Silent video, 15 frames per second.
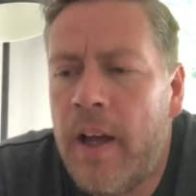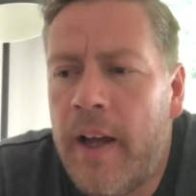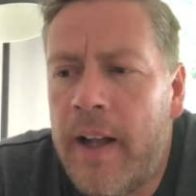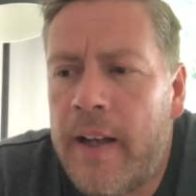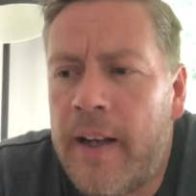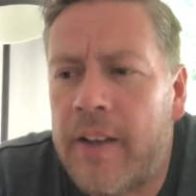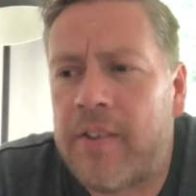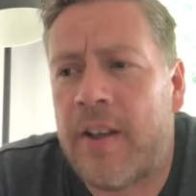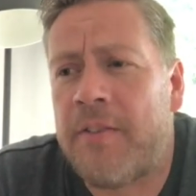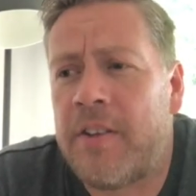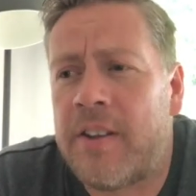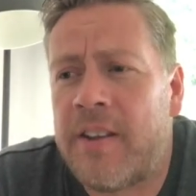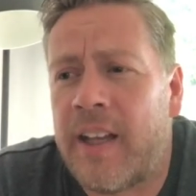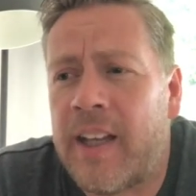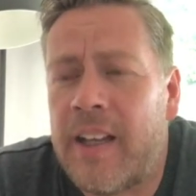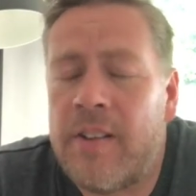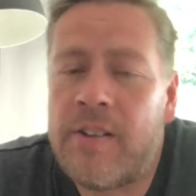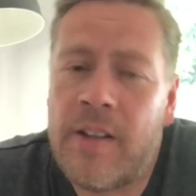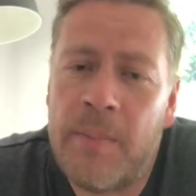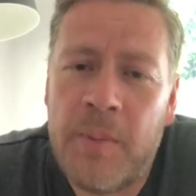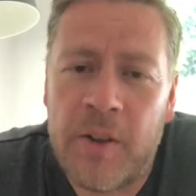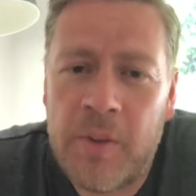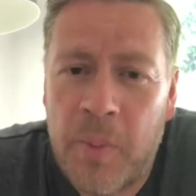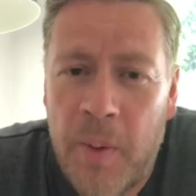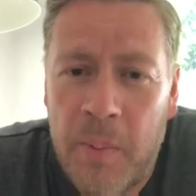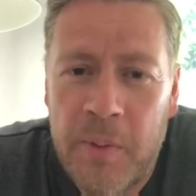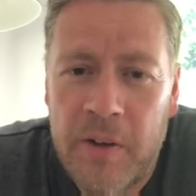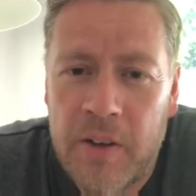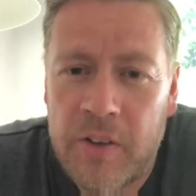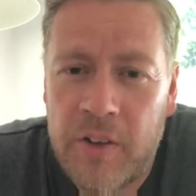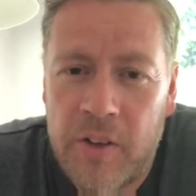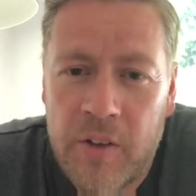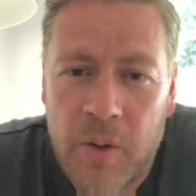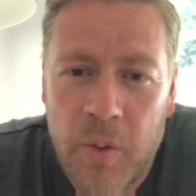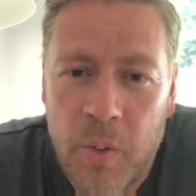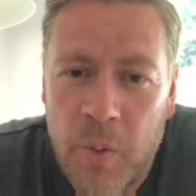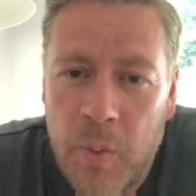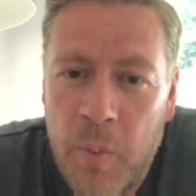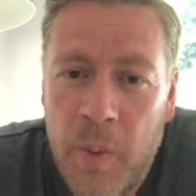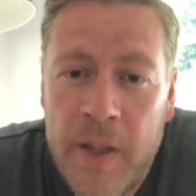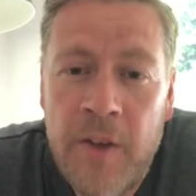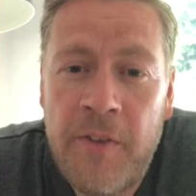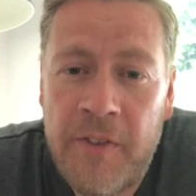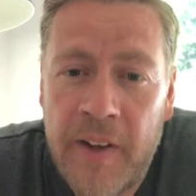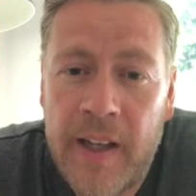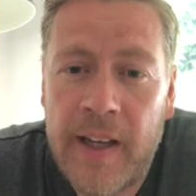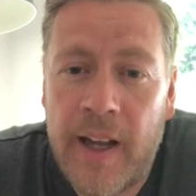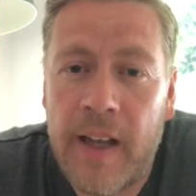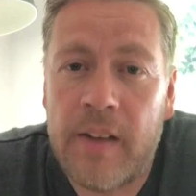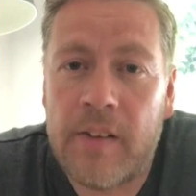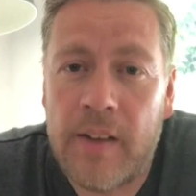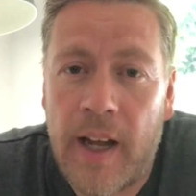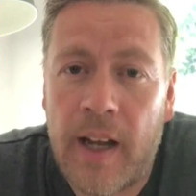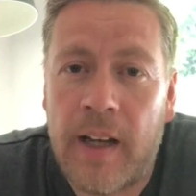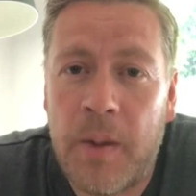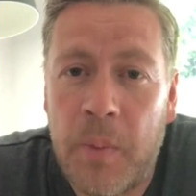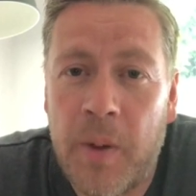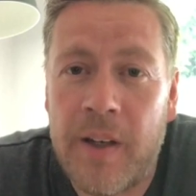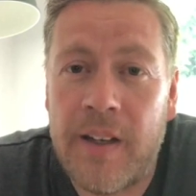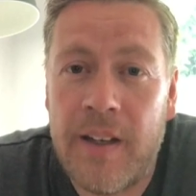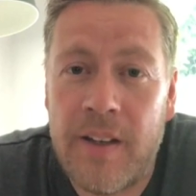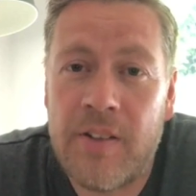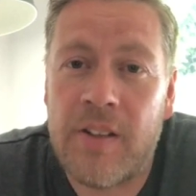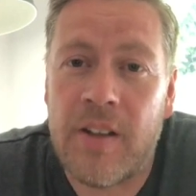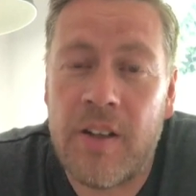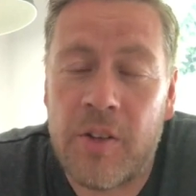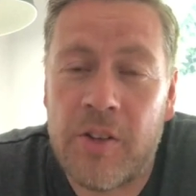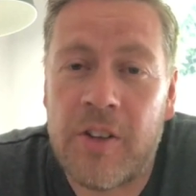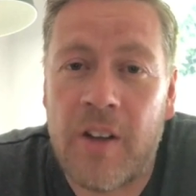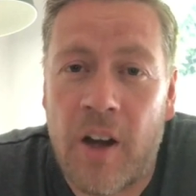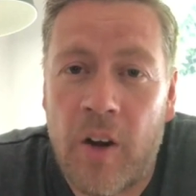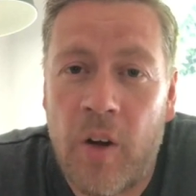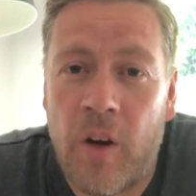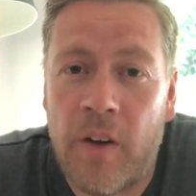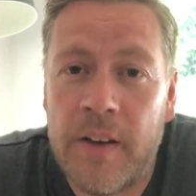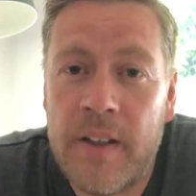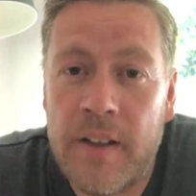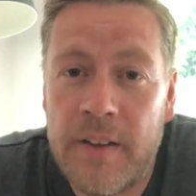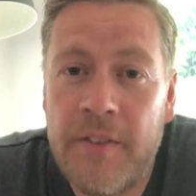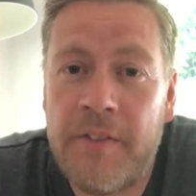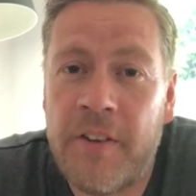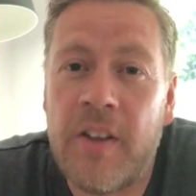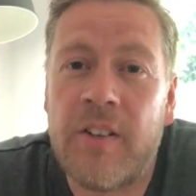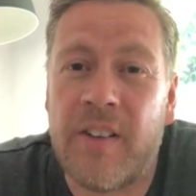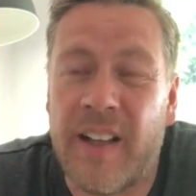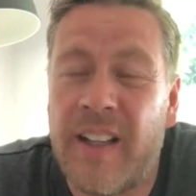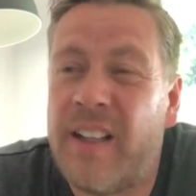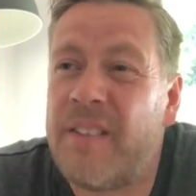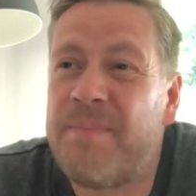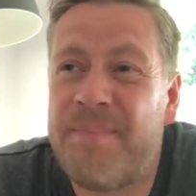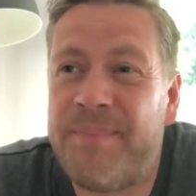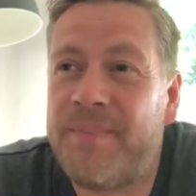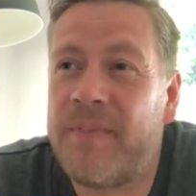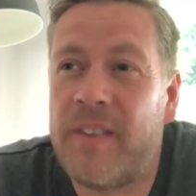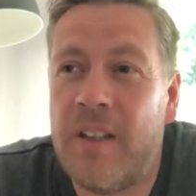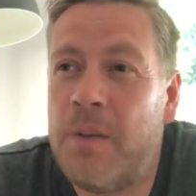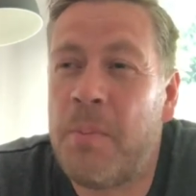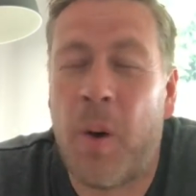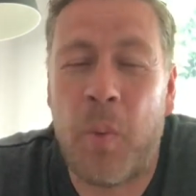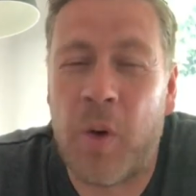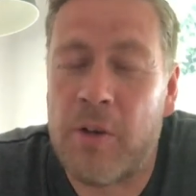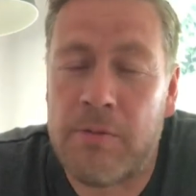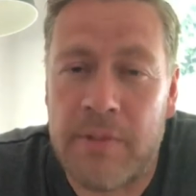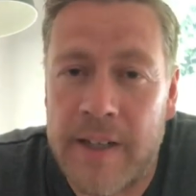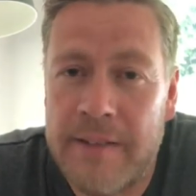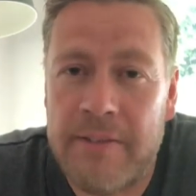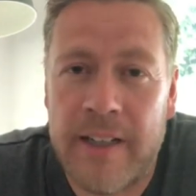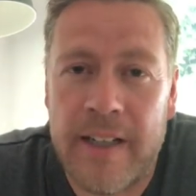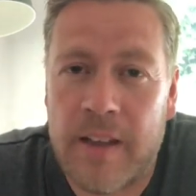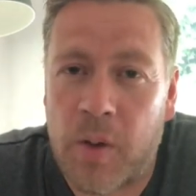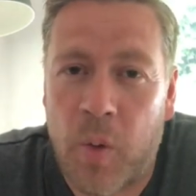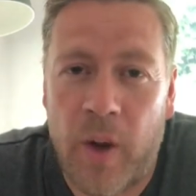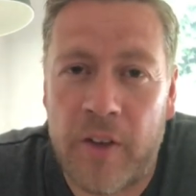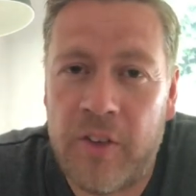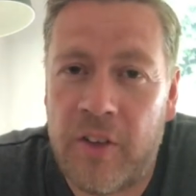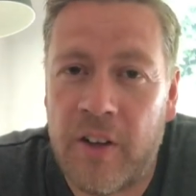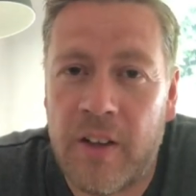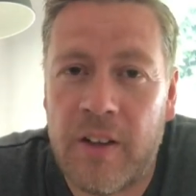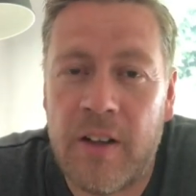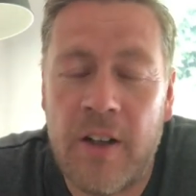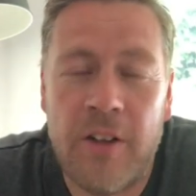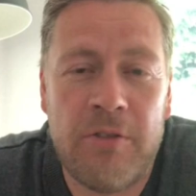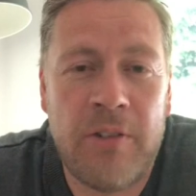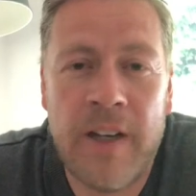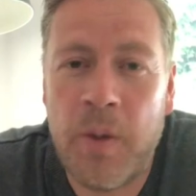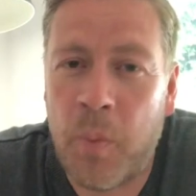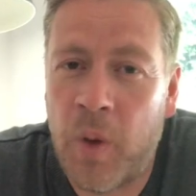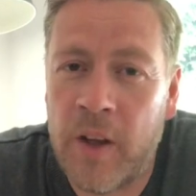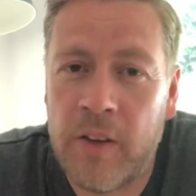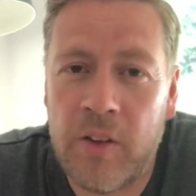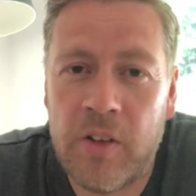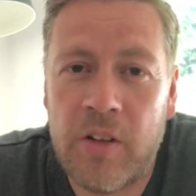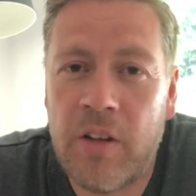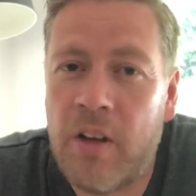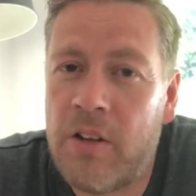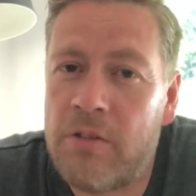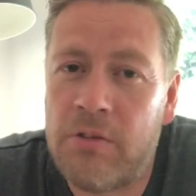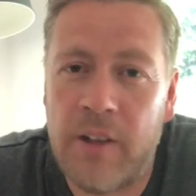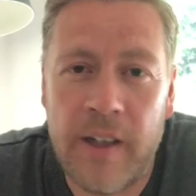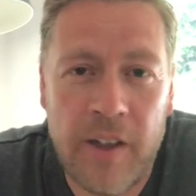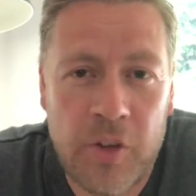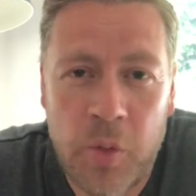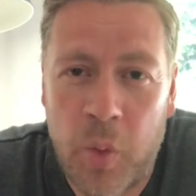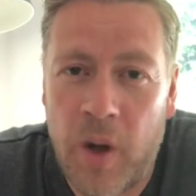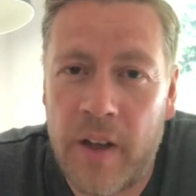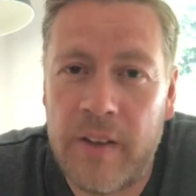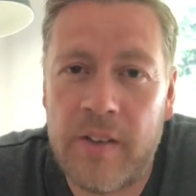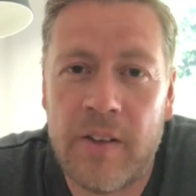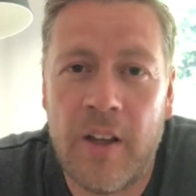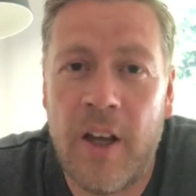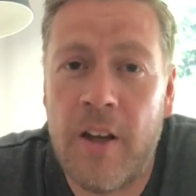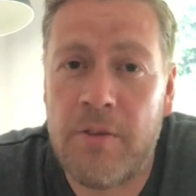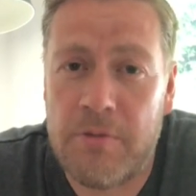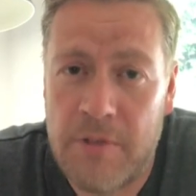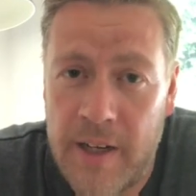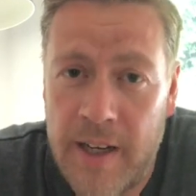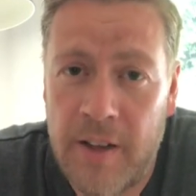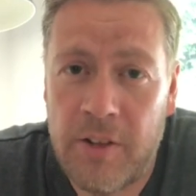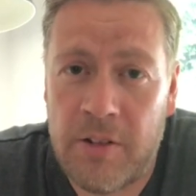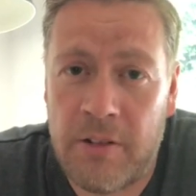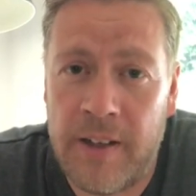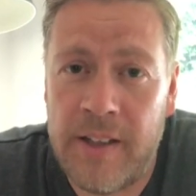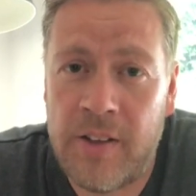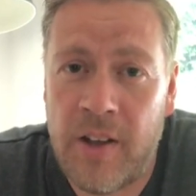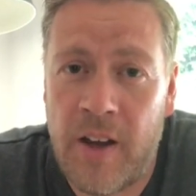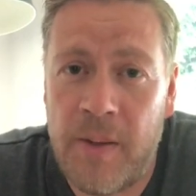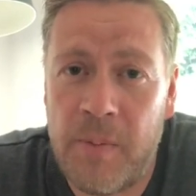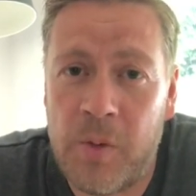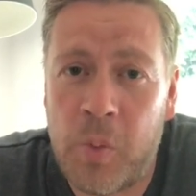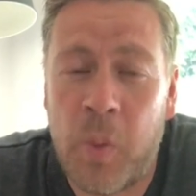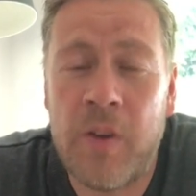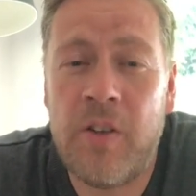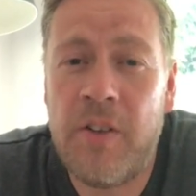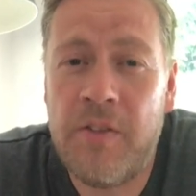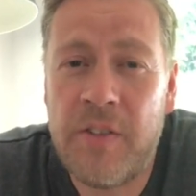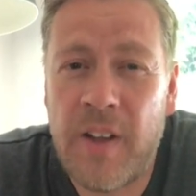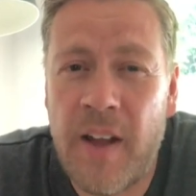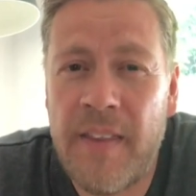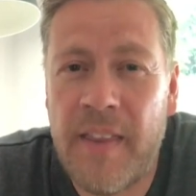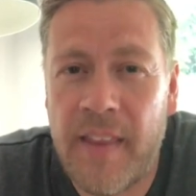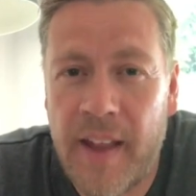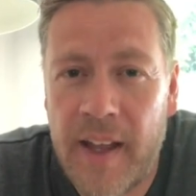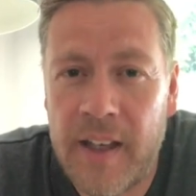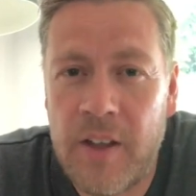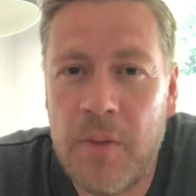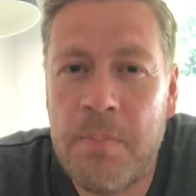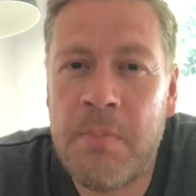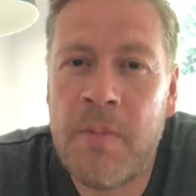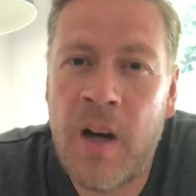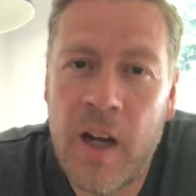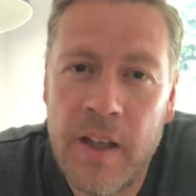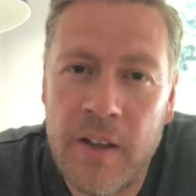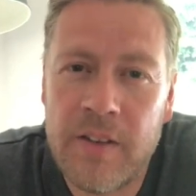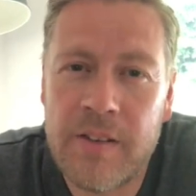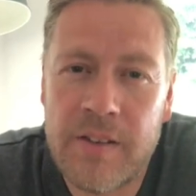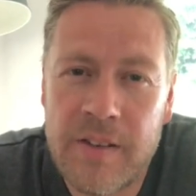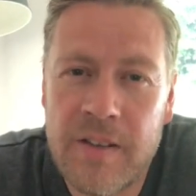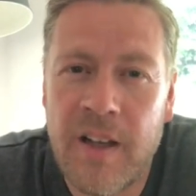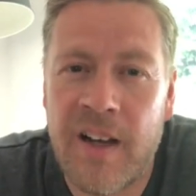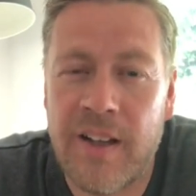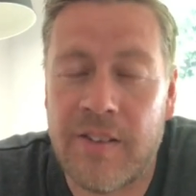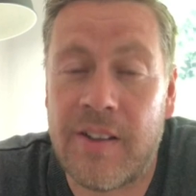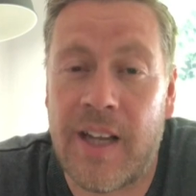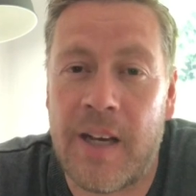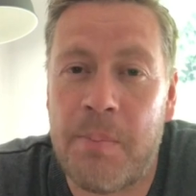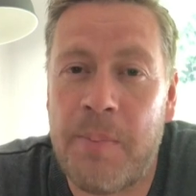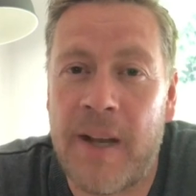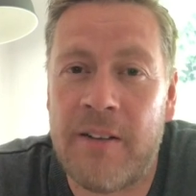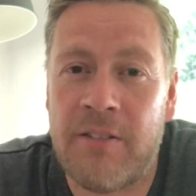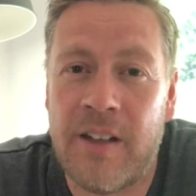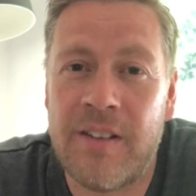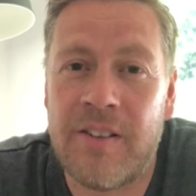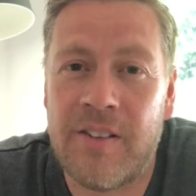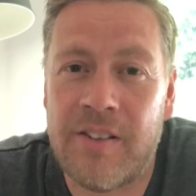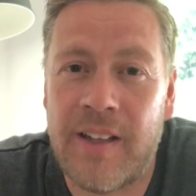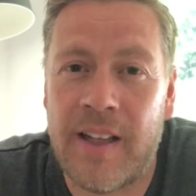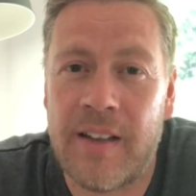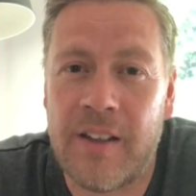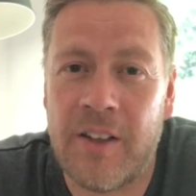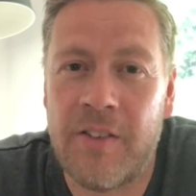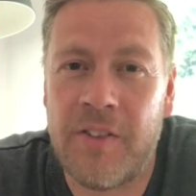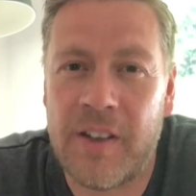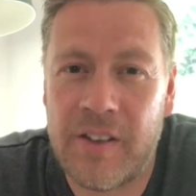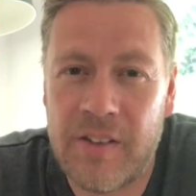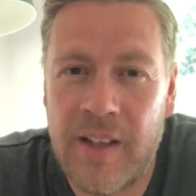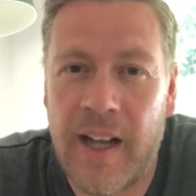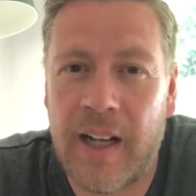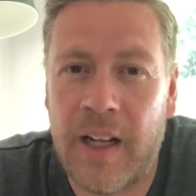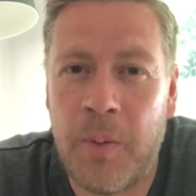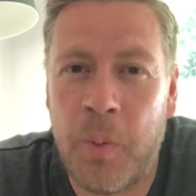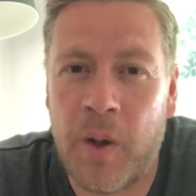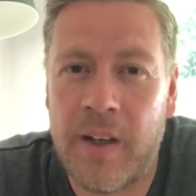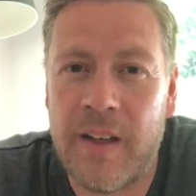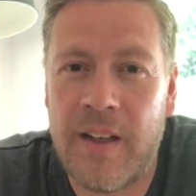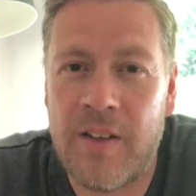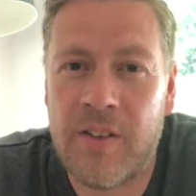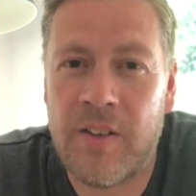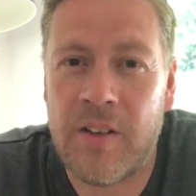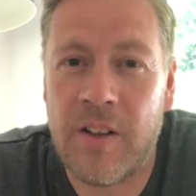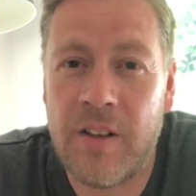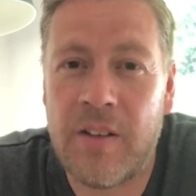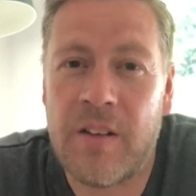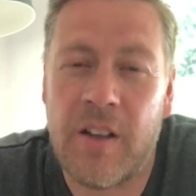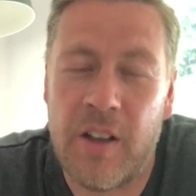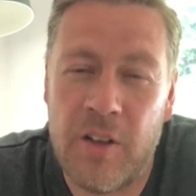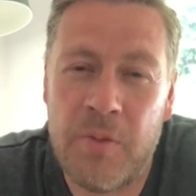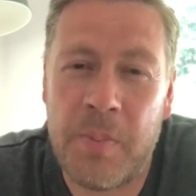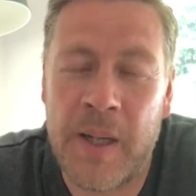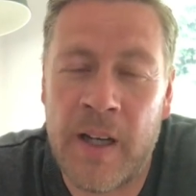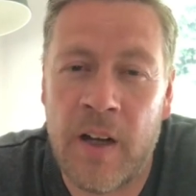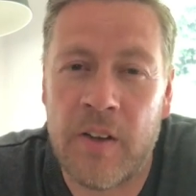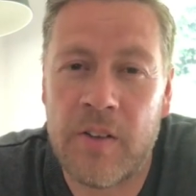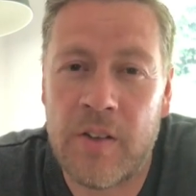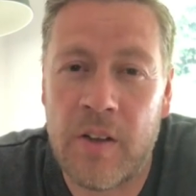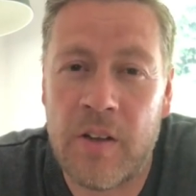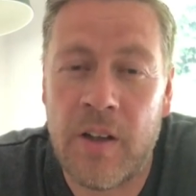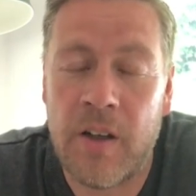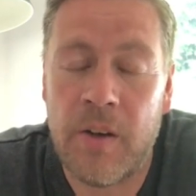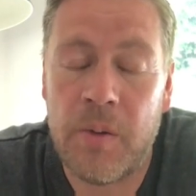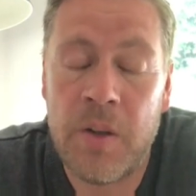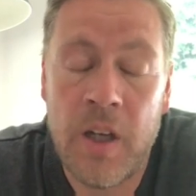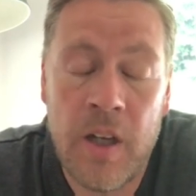let's have a think. It's similar to when we're in school. When you've figured out exactly what it is that you're stuck on, firstly, you might want to reread the question. Read it once, read it twice, read it 3 times. Once you've done that, you might start to get a better understanding of exactly what it is that you've been asked to do.